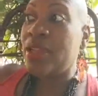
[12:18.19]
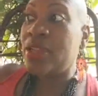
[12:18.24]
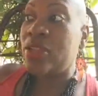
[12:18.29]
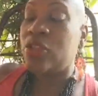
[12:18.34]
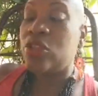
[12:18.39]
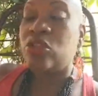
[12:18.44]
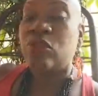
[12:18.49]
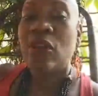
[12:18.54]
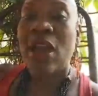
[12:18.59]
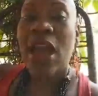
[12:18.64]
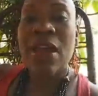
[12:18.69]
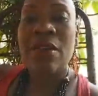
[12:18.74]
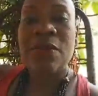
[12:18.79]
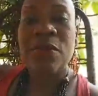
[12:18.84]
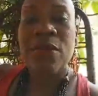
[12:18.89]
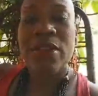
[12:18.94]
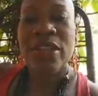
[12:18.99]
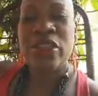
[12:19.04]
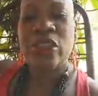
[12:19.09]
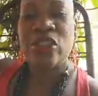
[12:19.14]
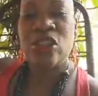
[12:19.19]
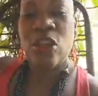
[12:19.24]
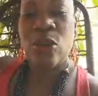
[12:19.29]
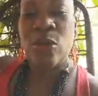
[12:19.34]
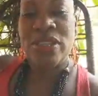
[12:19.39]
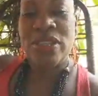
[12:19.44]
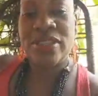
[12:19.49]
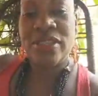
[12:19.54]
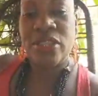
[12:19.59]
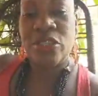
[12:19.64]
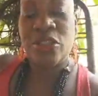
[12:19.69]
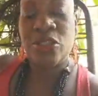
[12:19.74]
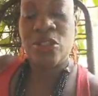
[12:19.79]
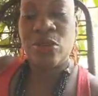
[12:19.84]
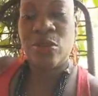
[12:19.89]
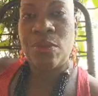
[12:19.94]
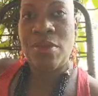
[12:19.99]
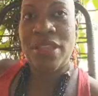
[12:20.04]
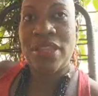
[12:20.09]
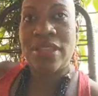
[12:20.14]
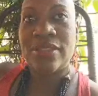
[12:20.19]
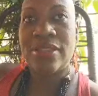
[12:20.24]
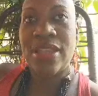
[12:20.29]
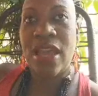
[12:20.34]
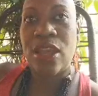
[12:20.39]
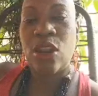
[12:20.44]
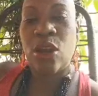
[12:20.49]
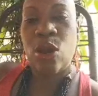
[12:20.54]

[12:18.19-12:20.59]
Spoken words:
Travel is so essential because not